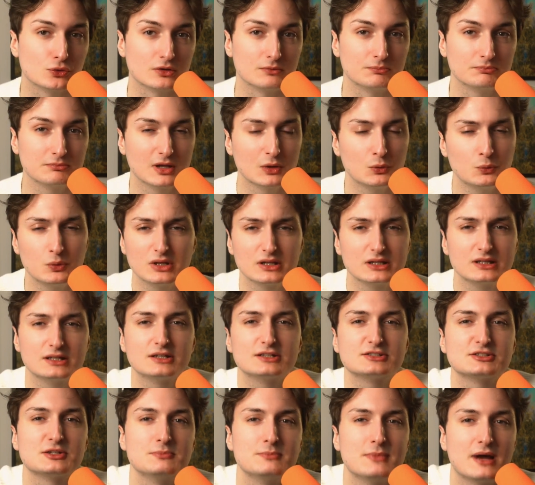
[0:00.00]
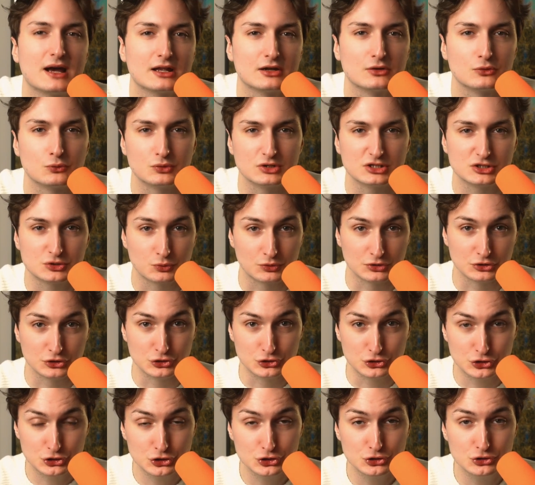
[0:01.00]
It really doesn't matter which one you
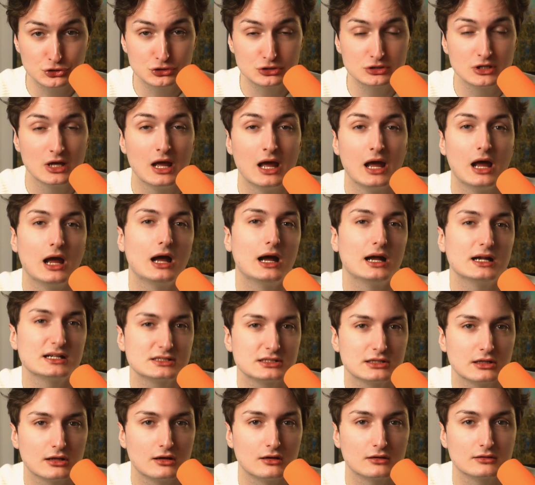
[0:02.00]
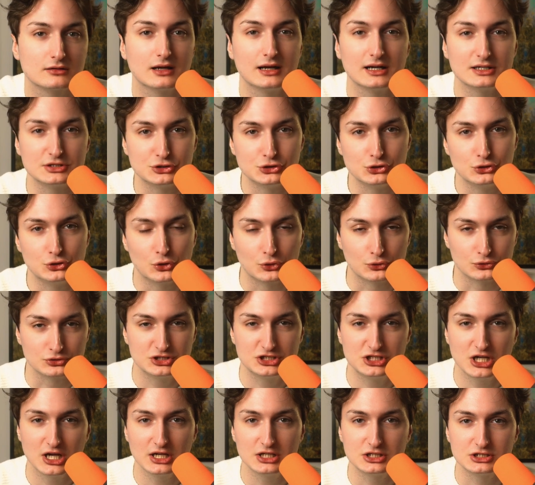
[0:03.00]
choose as long as you don't
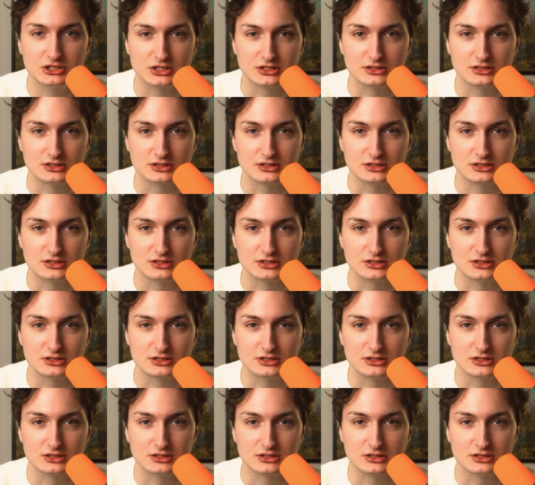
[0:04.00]
change it.